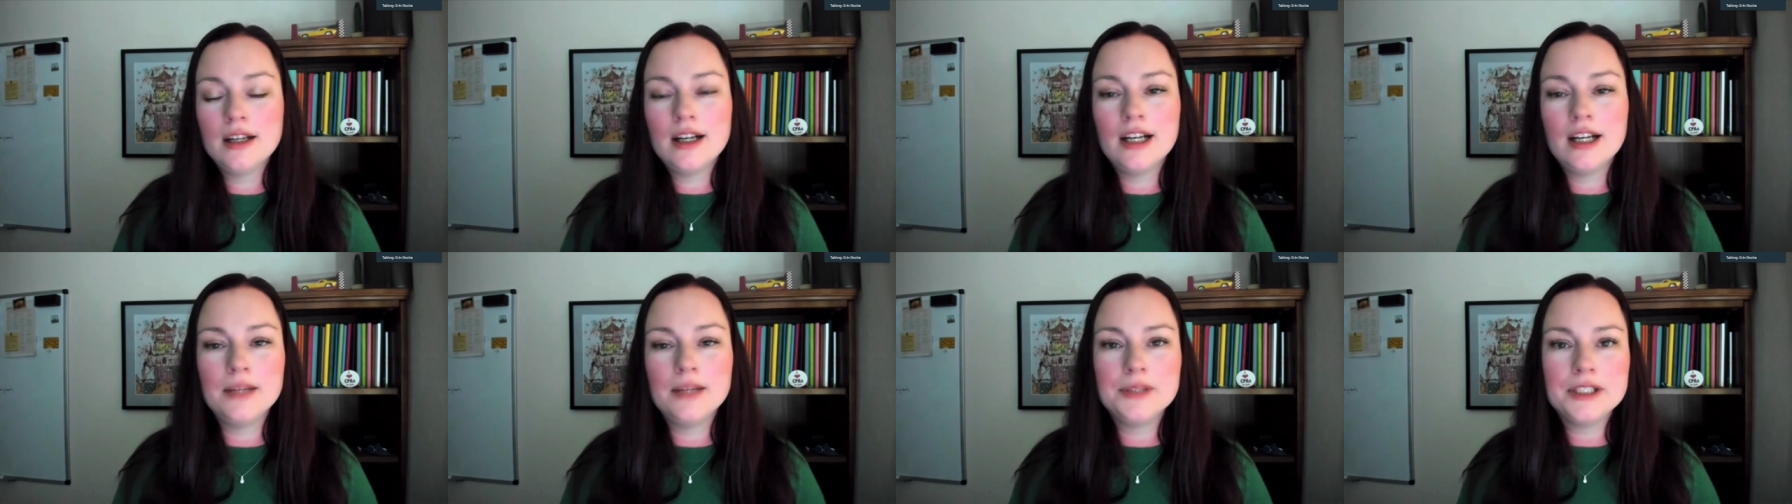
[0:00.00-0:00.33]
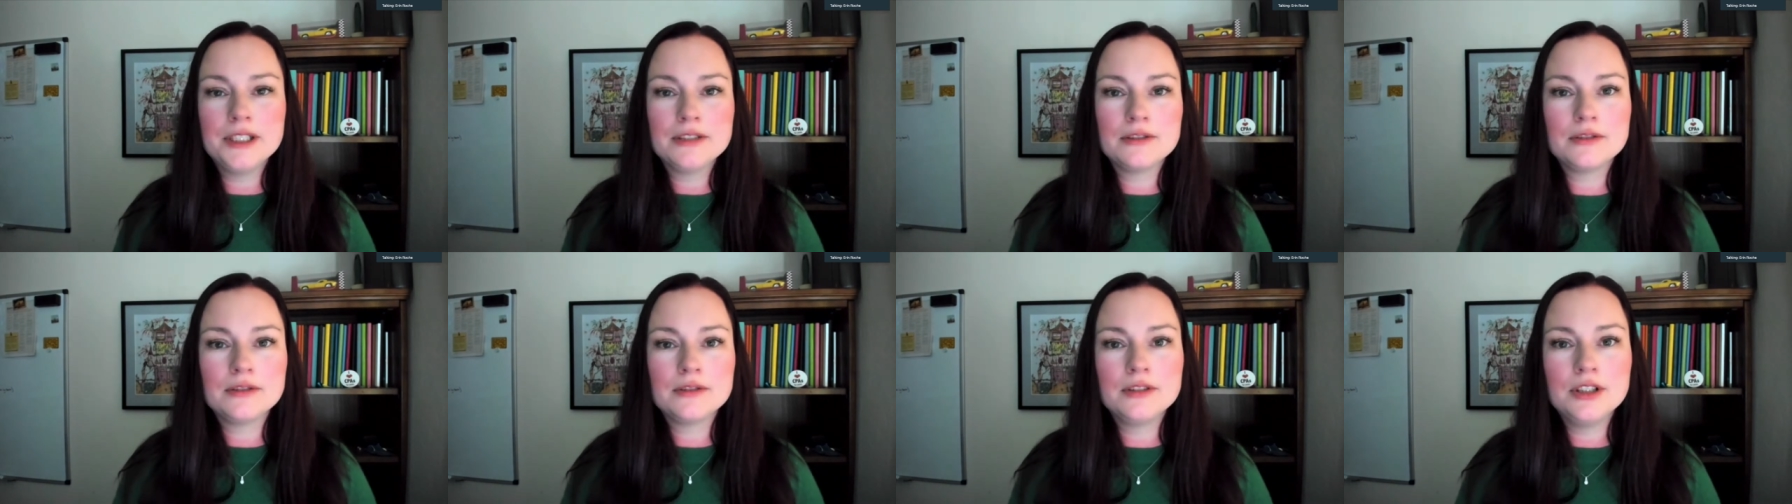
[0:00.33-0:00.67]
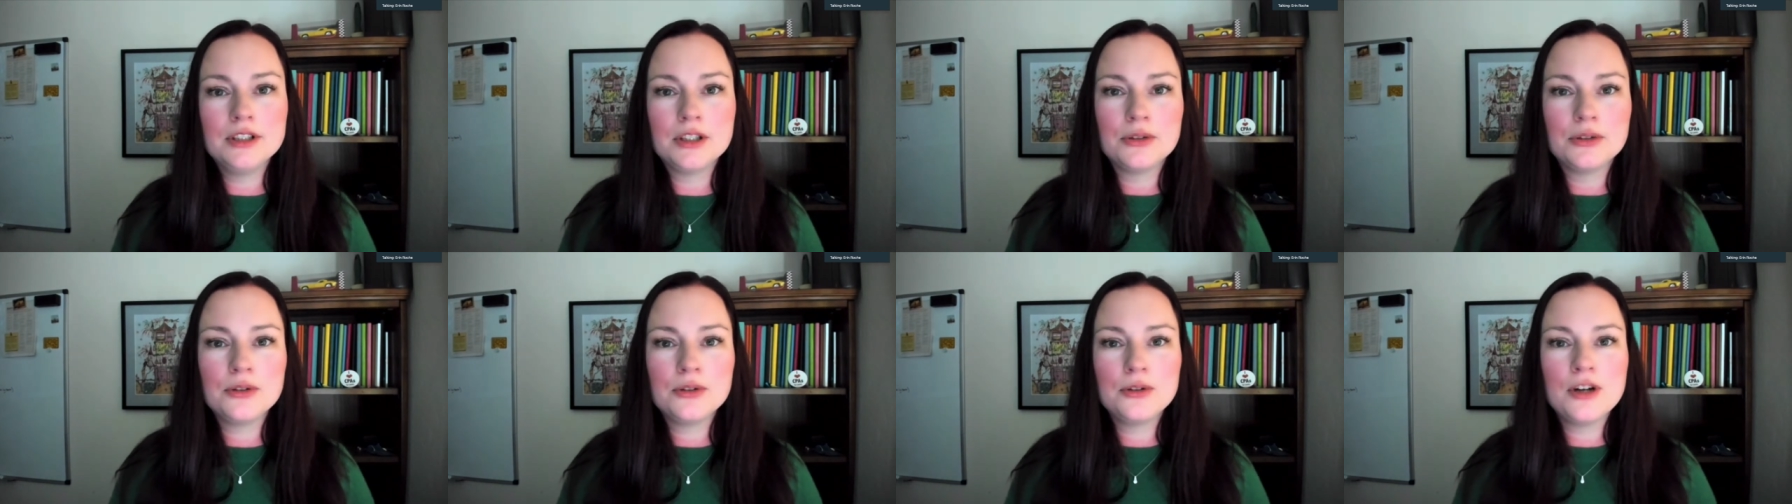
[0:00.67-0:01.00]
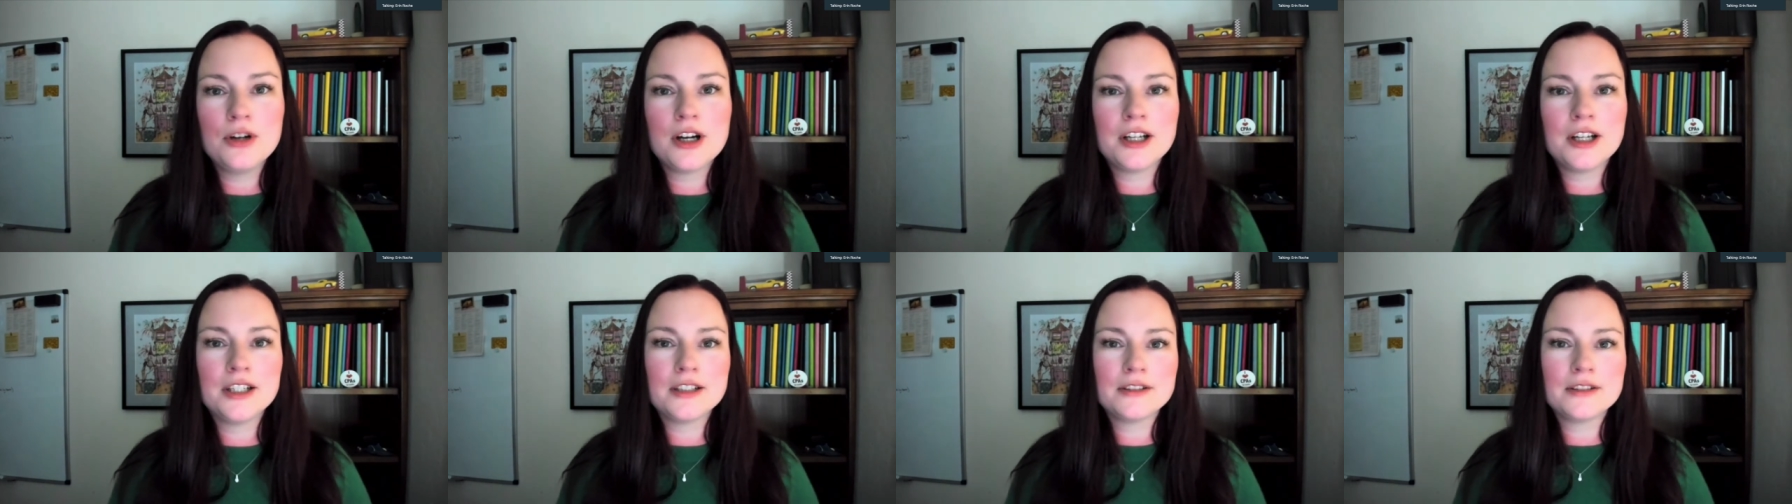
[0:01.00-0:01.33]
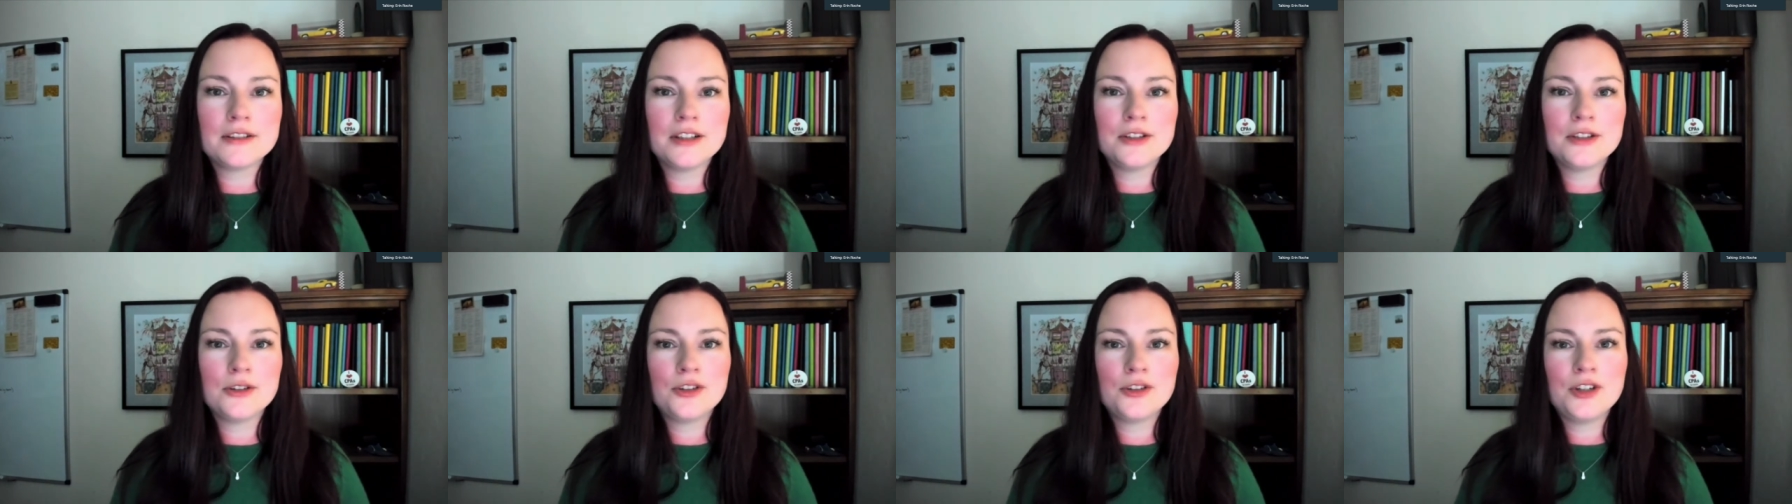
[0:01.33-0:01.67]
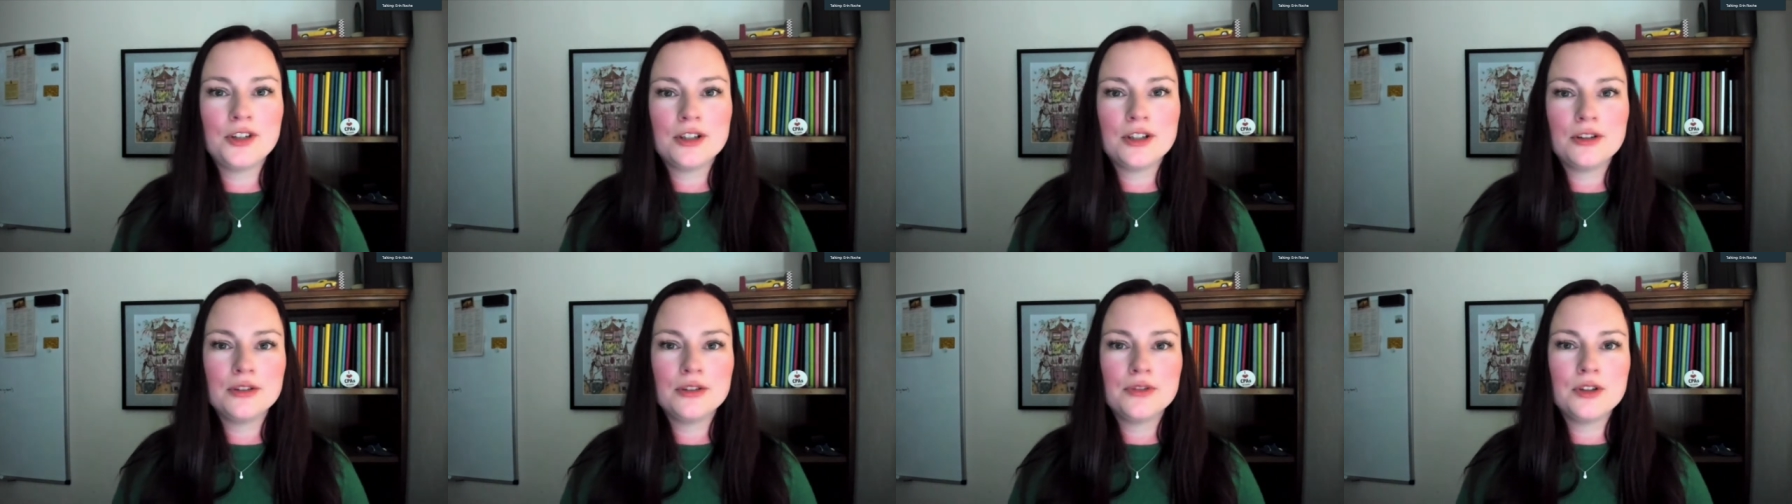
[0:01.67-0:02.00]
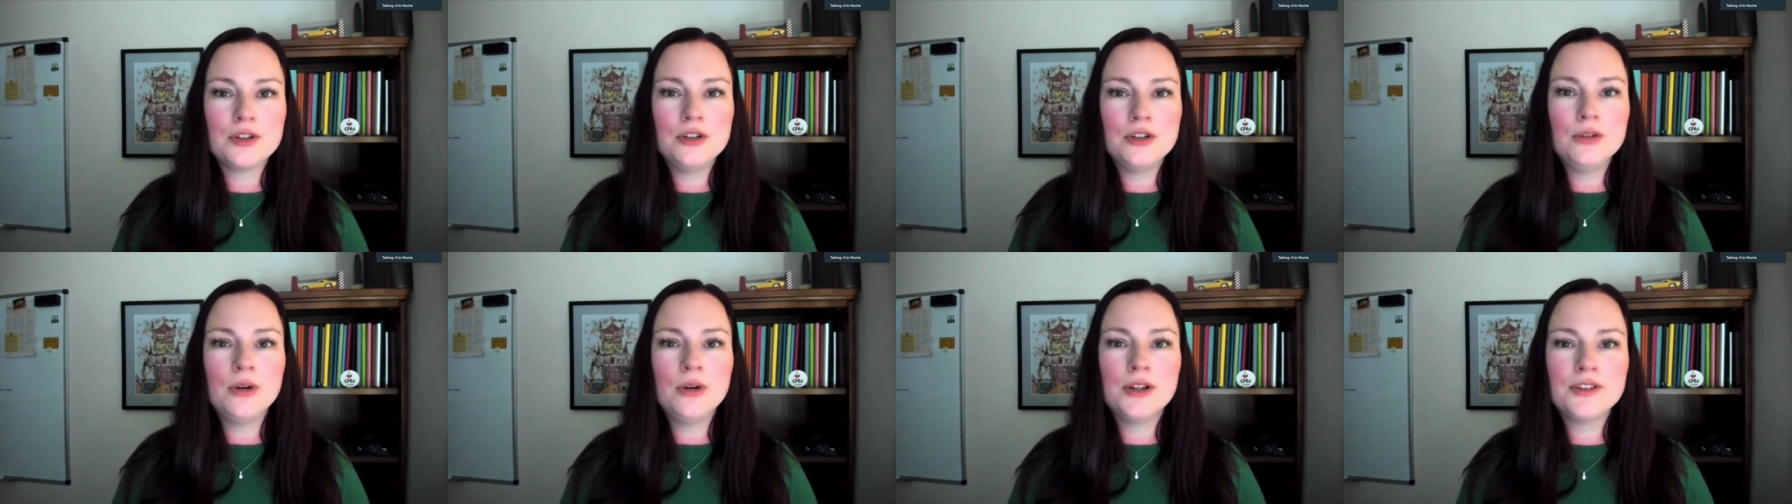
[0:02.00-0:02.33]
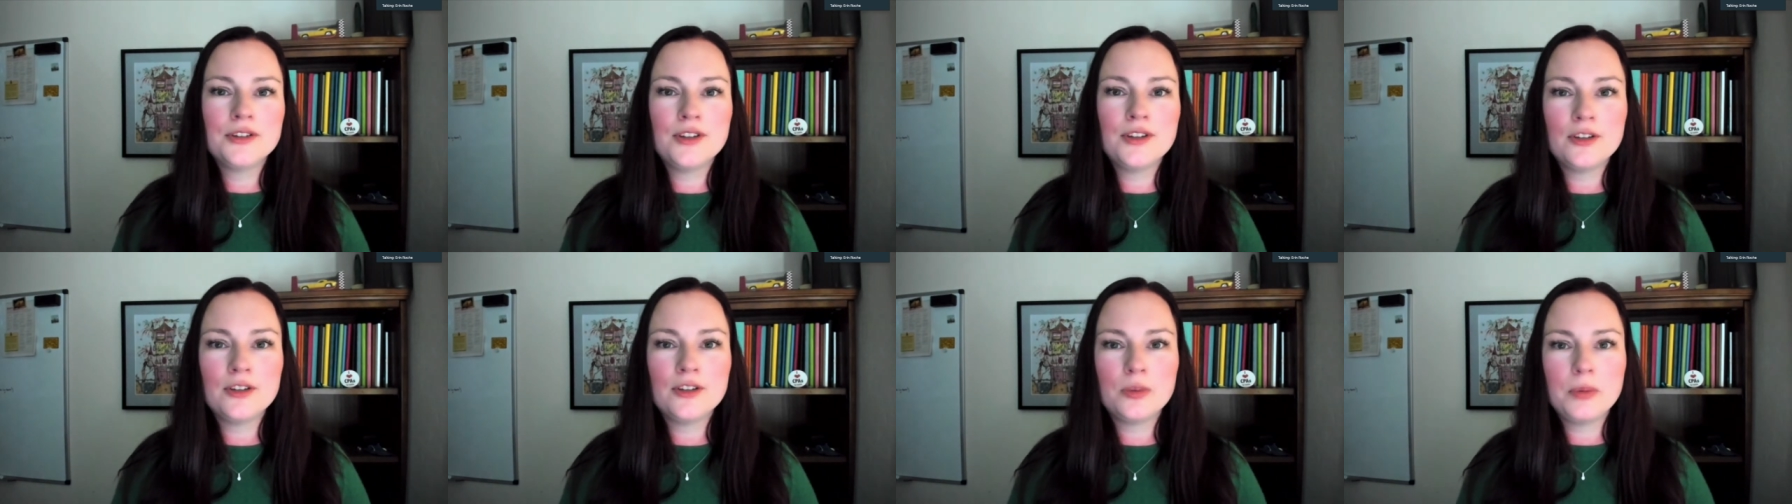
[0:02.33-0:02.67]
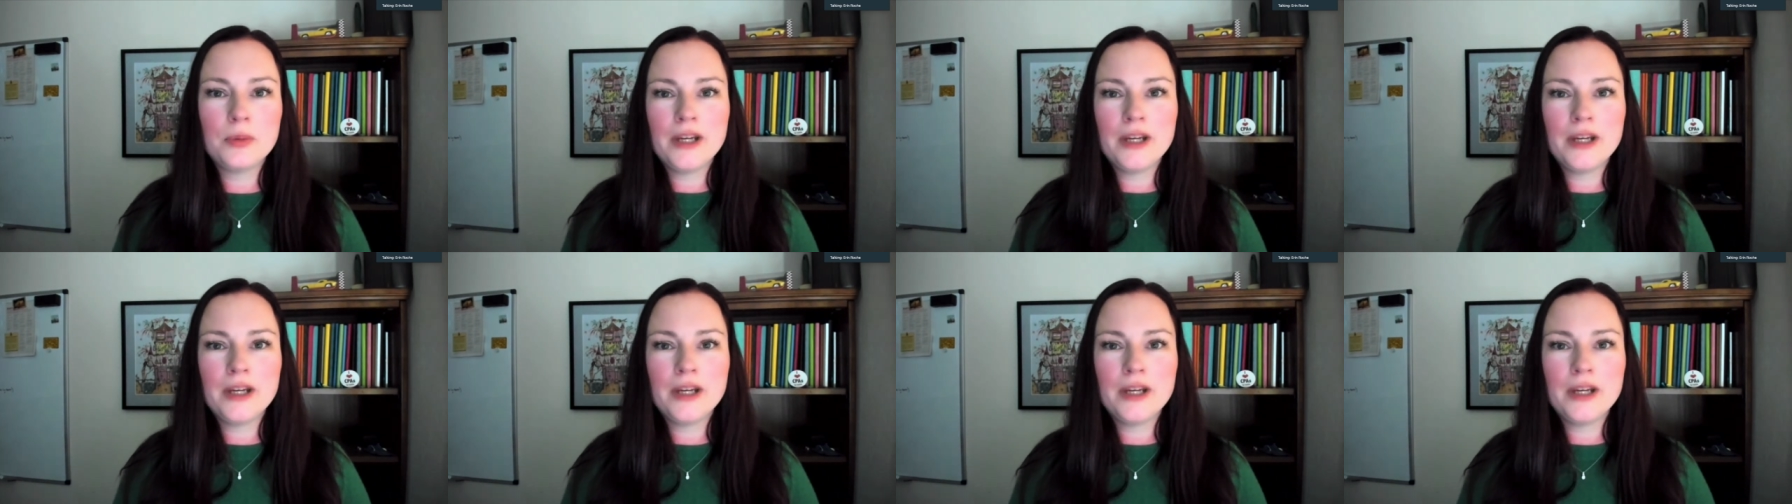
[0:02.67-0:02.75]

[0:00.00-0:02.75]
I mean, they're not going to understand all of the nuances,